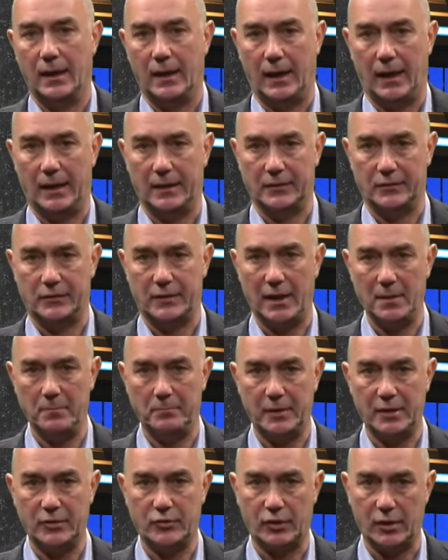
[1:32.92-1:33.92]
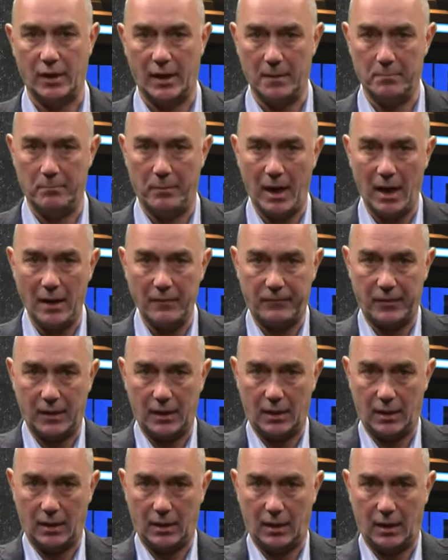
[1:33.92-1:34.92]
at a temperature above
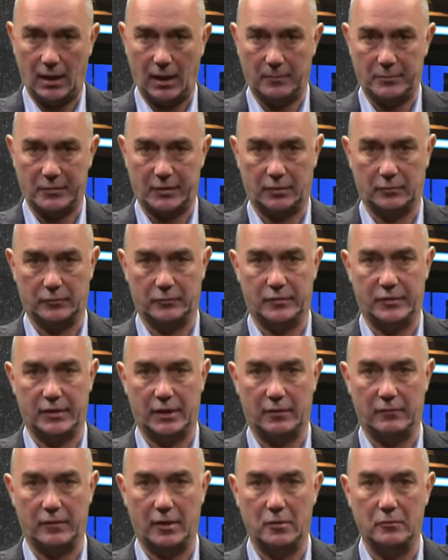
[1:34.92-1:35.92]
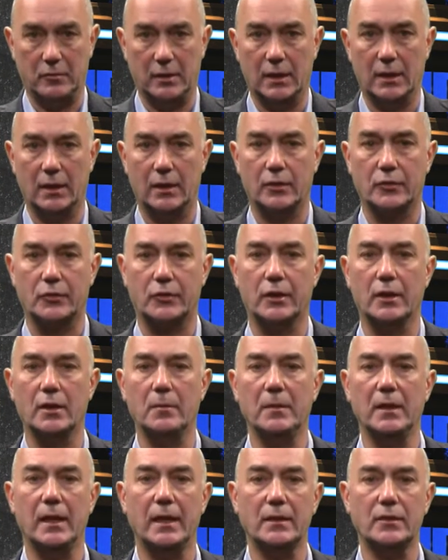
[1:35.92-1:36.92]
absolute zero,
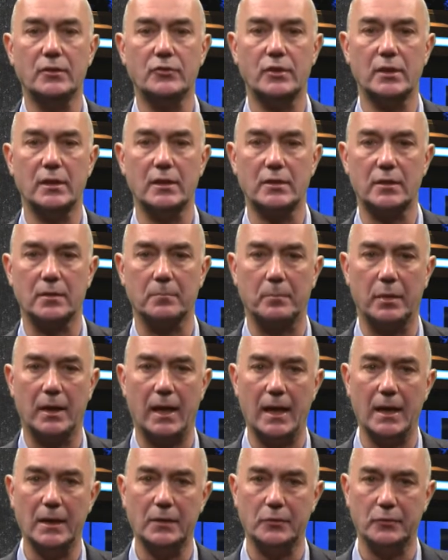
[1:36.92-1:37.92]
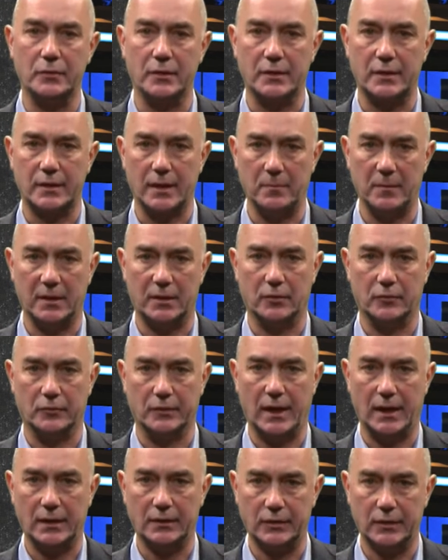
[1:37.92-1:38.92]
thermal energy is supplied to the
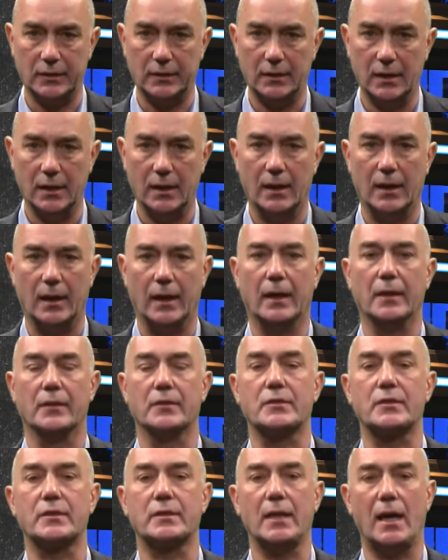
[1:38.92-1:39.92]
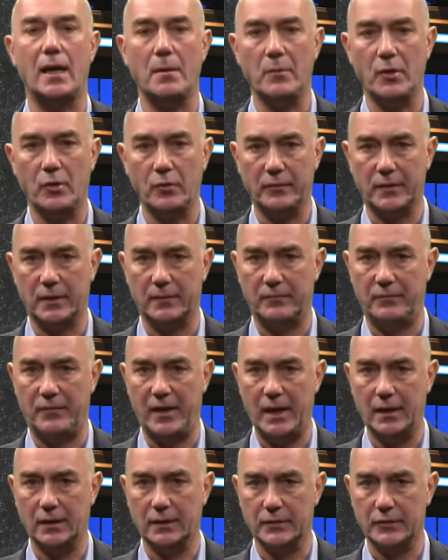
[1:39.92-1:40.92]
semiconductor and some of the
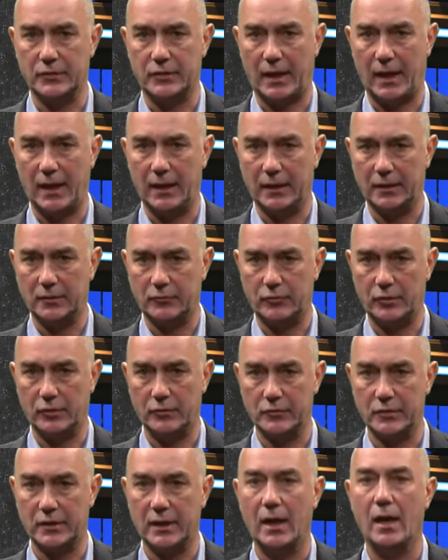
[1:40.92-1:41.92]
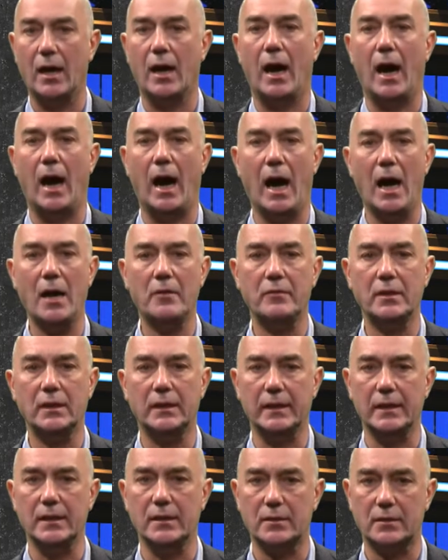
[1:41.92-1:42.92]
valence electrons are
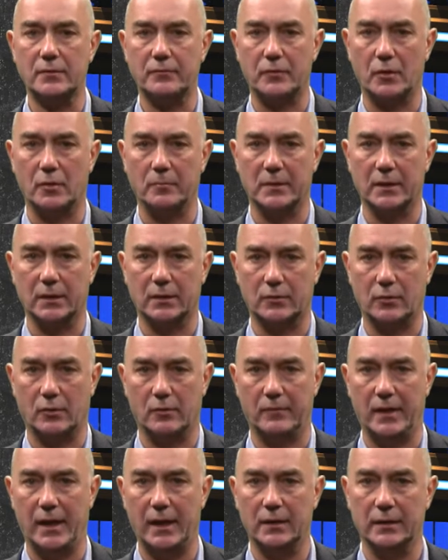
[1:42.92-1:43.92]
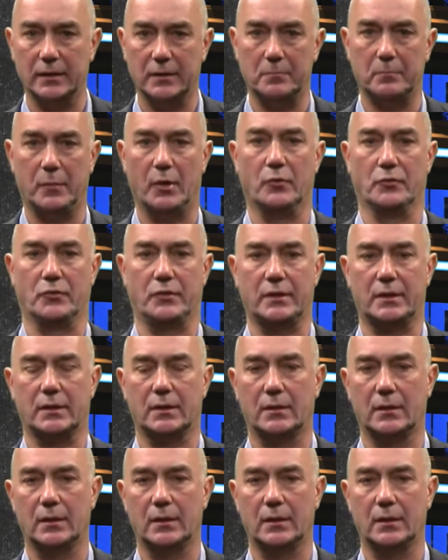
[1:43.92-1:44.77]
released from the covalent bonds.